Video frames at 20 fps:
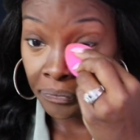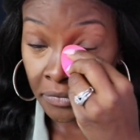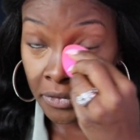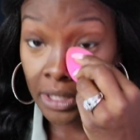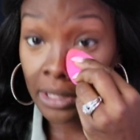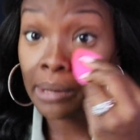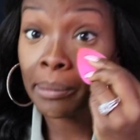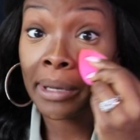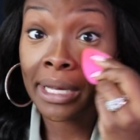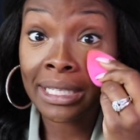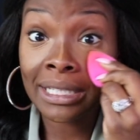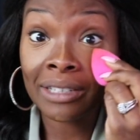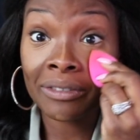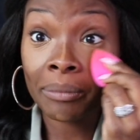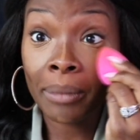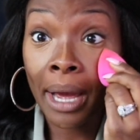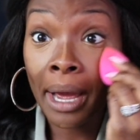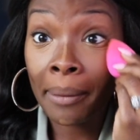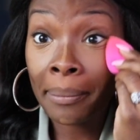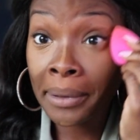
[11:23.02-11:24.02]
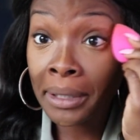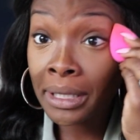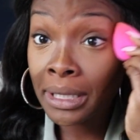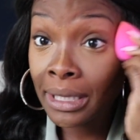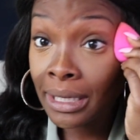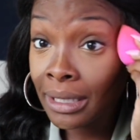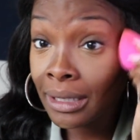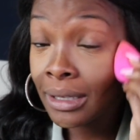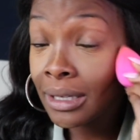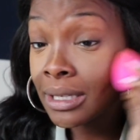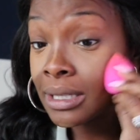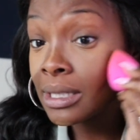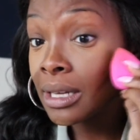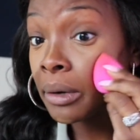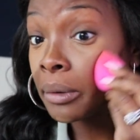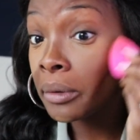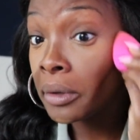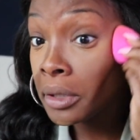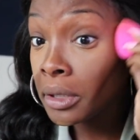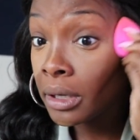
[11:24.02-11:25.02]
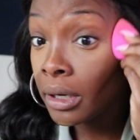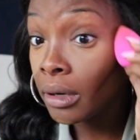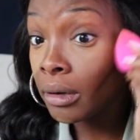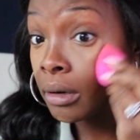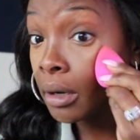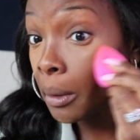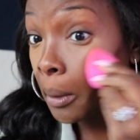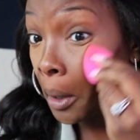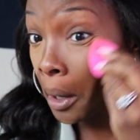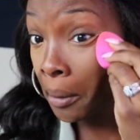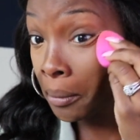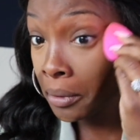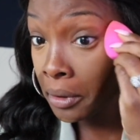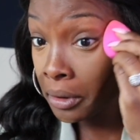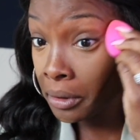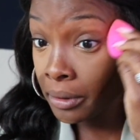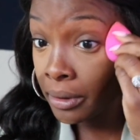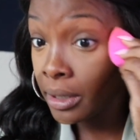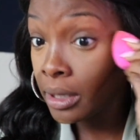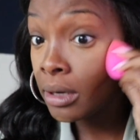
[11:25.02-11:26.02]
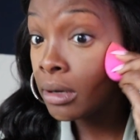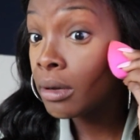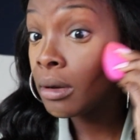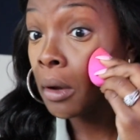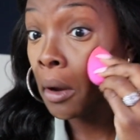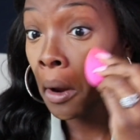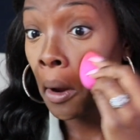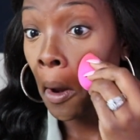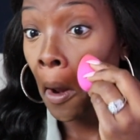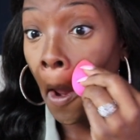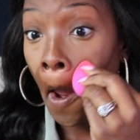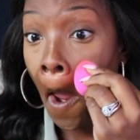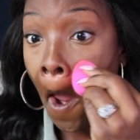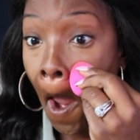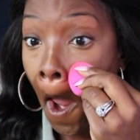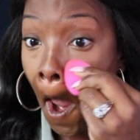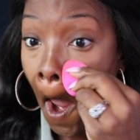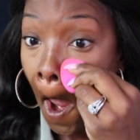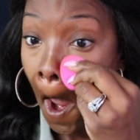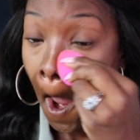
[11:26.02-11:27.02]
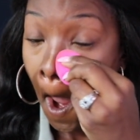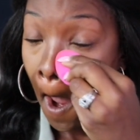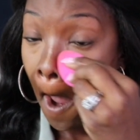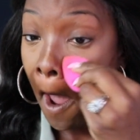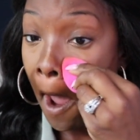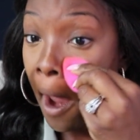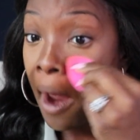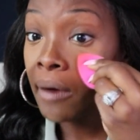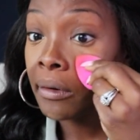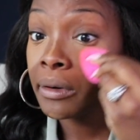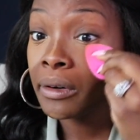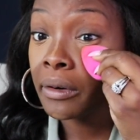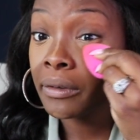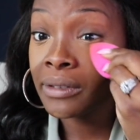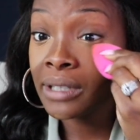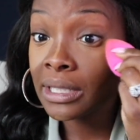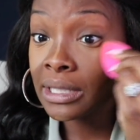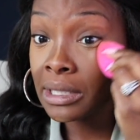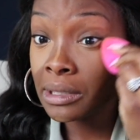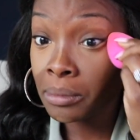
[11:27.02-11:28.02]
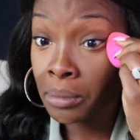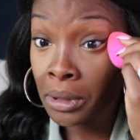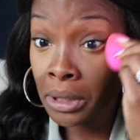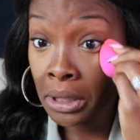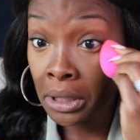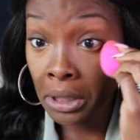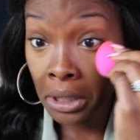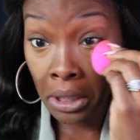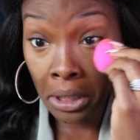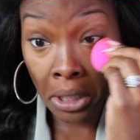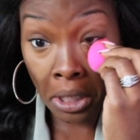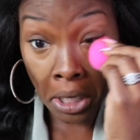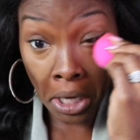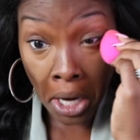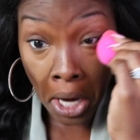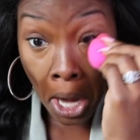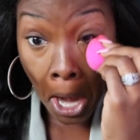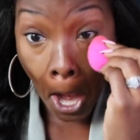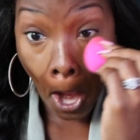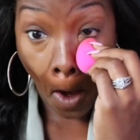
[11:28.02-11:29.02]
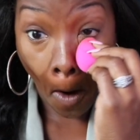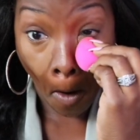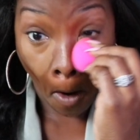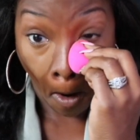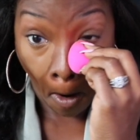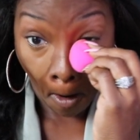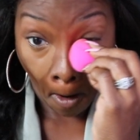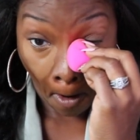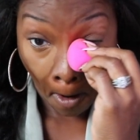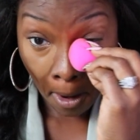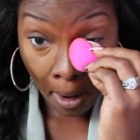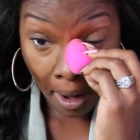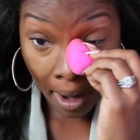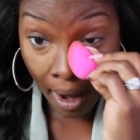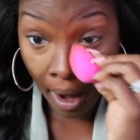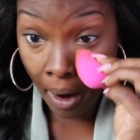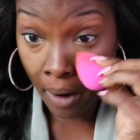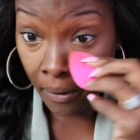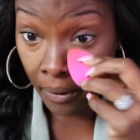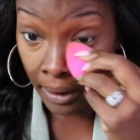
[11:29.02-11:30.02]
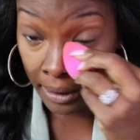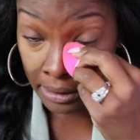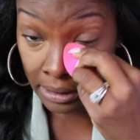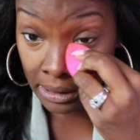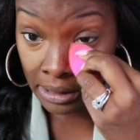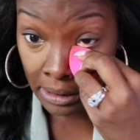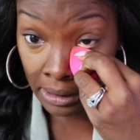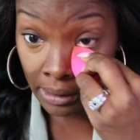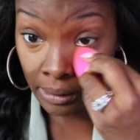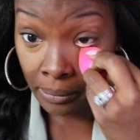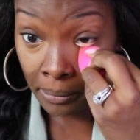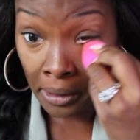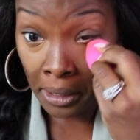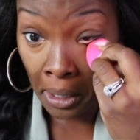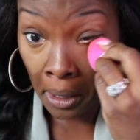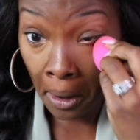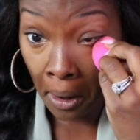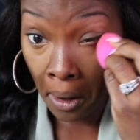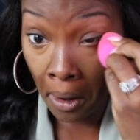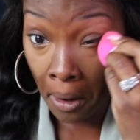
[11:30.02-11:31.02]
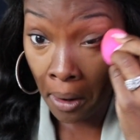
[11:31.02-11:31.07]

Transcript: to the best of my ability because I really don't know what I'm doing. I don't know if this is blending good or not. Y'all gonna have to tell me.